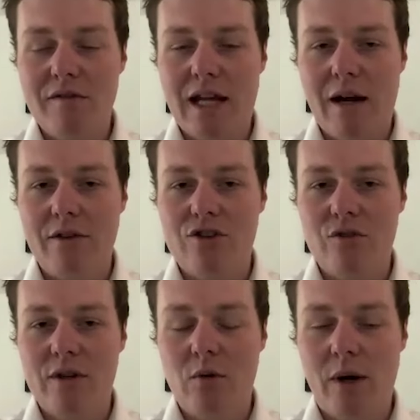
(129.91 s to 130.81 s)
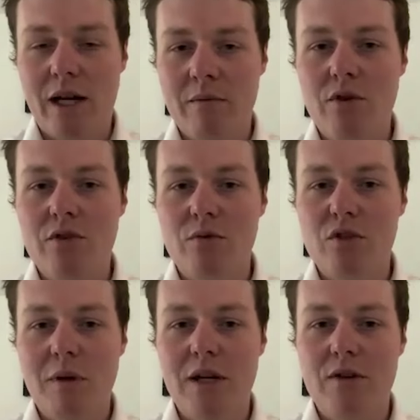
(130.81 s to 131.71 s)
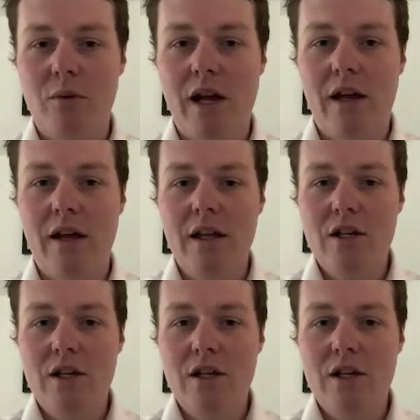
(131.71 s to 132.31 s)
of Downing Street, quite an emotional speech where